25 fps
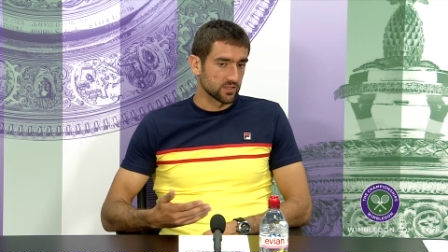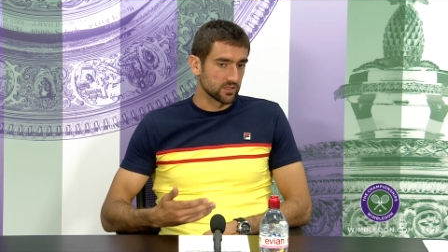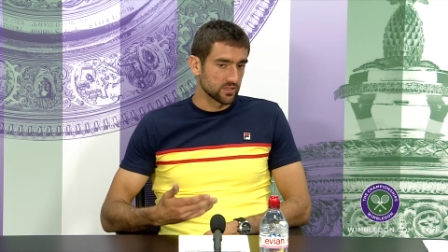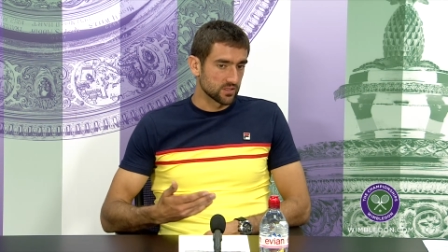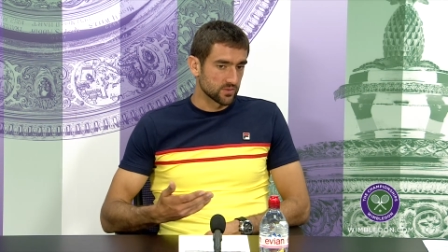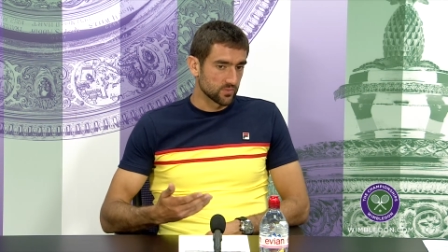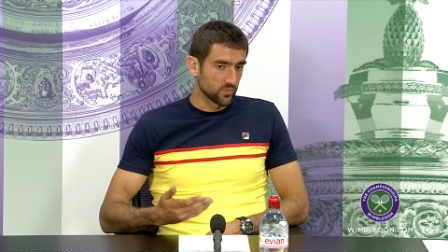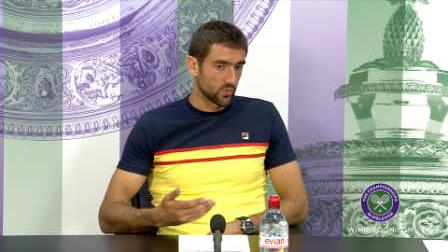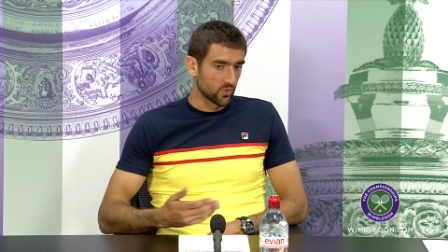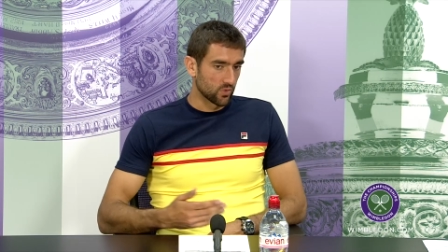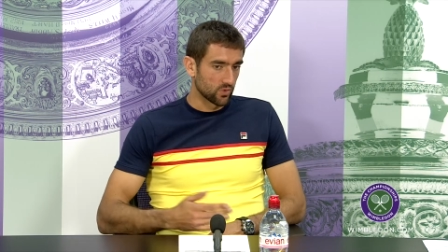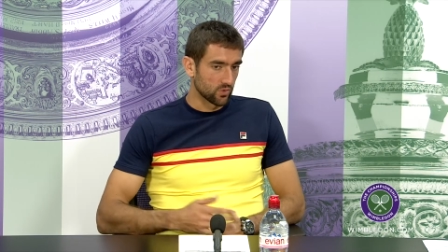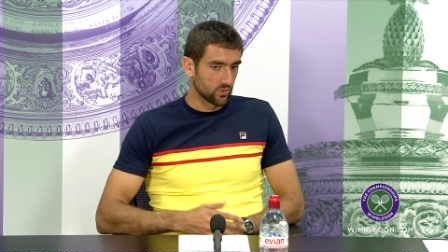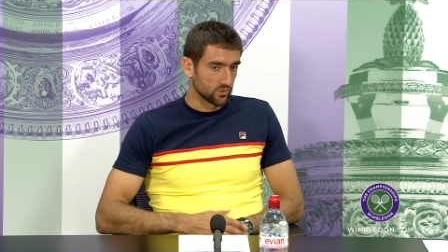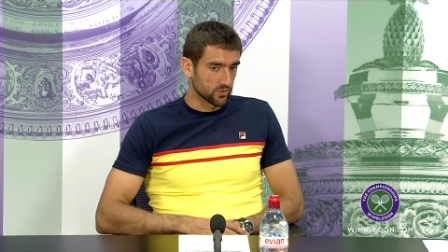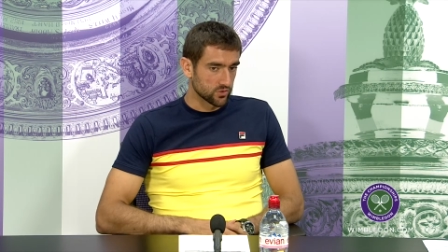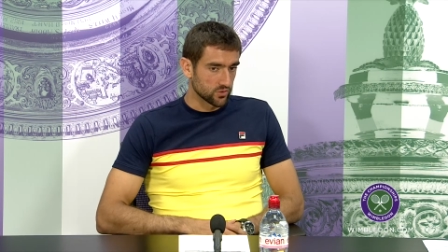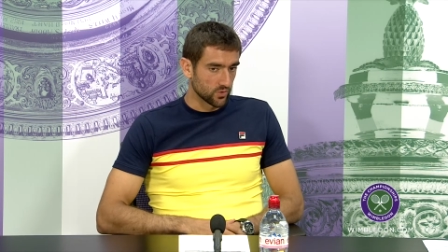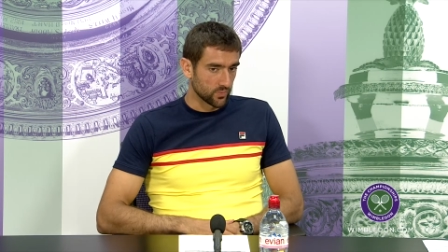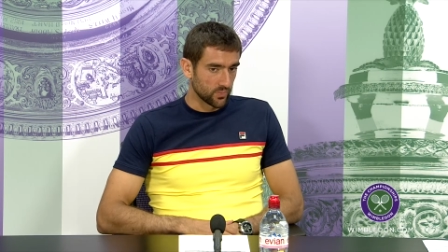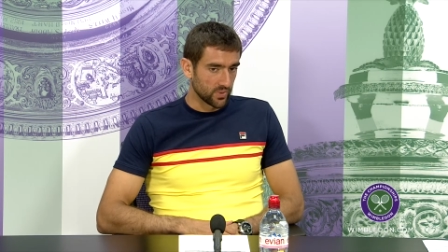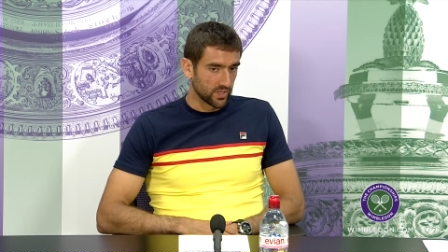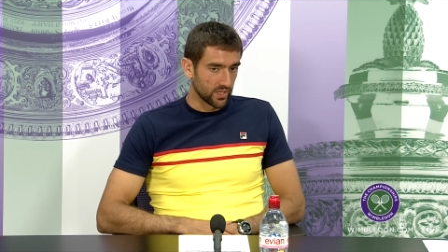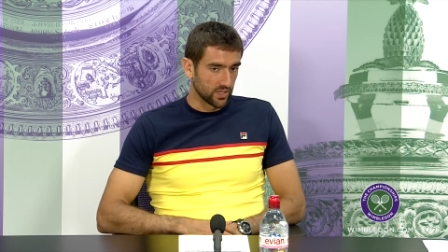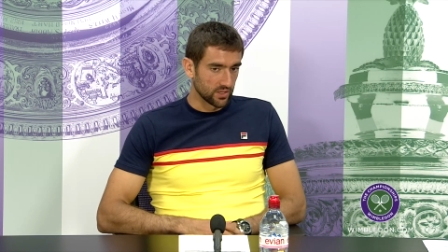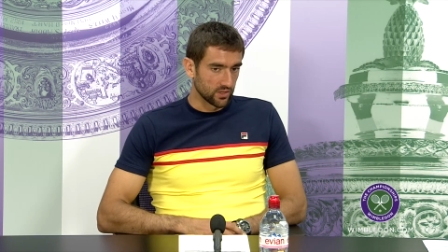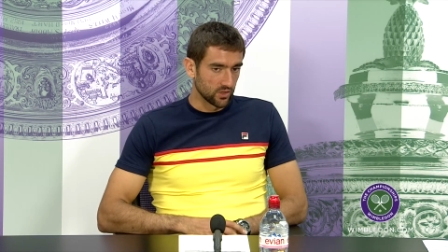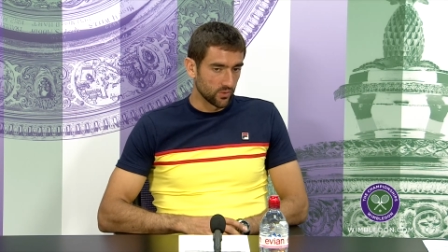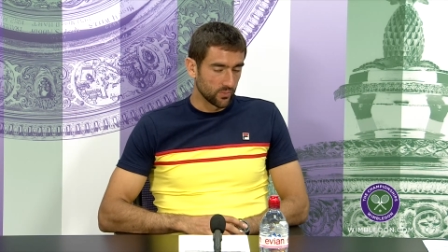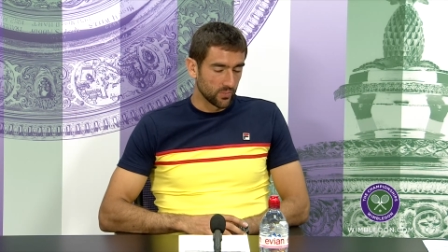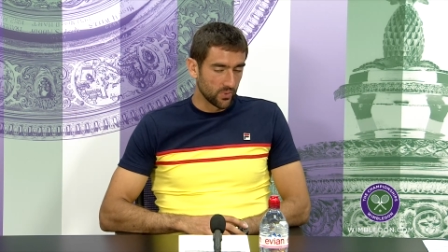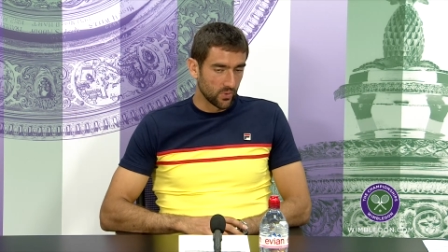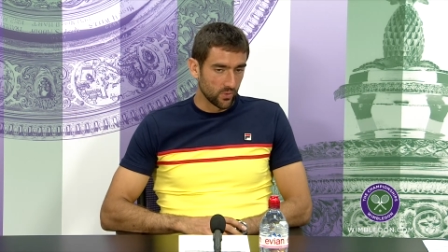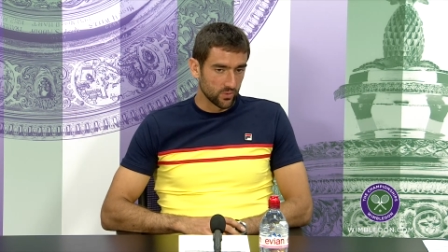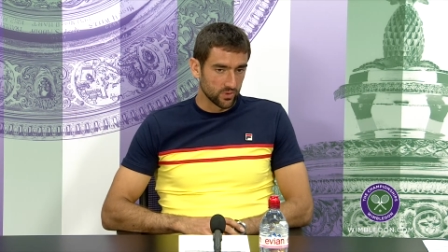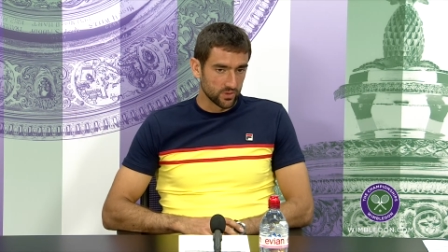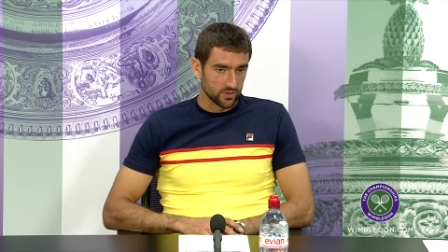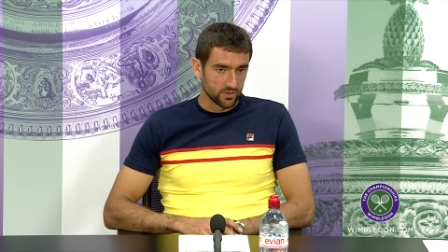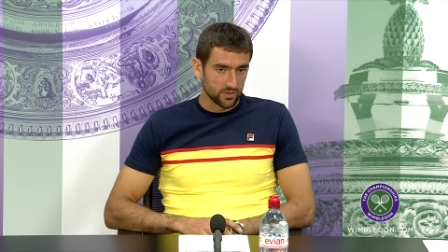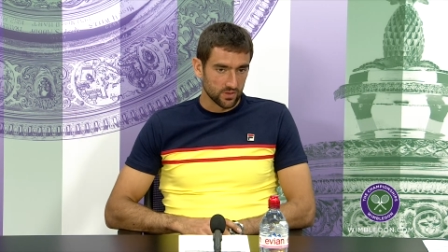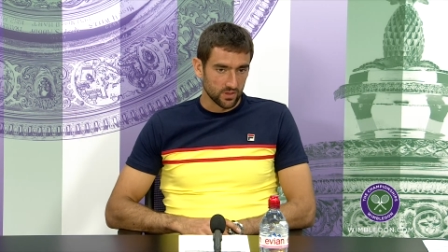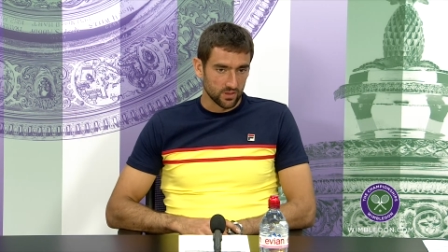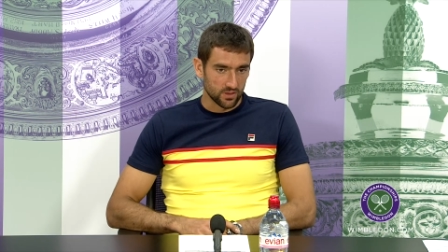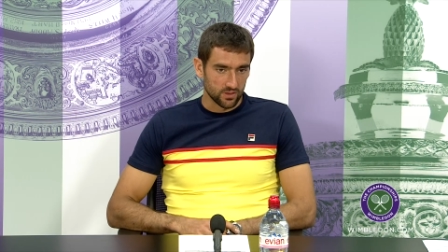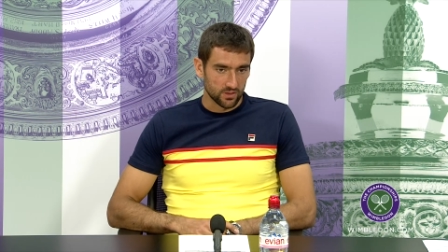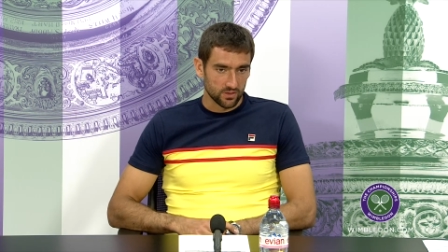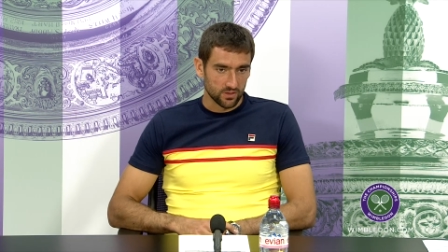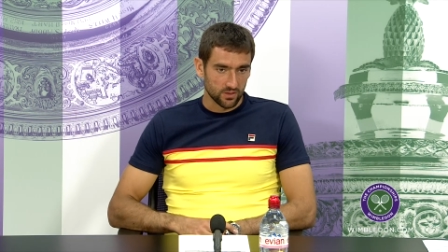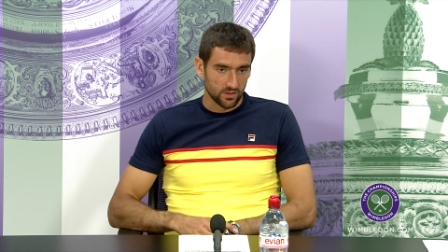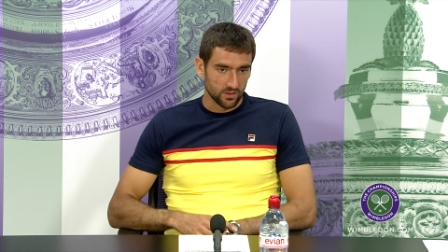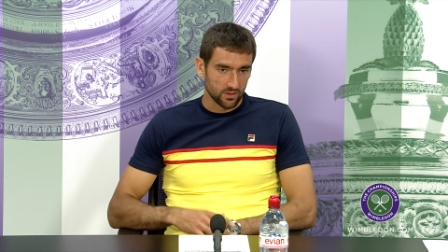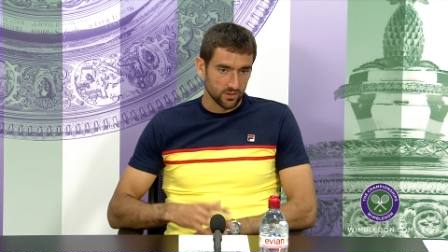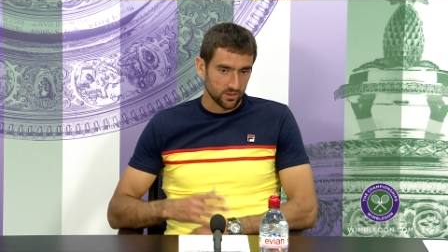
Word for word: it's more also playing the opponent and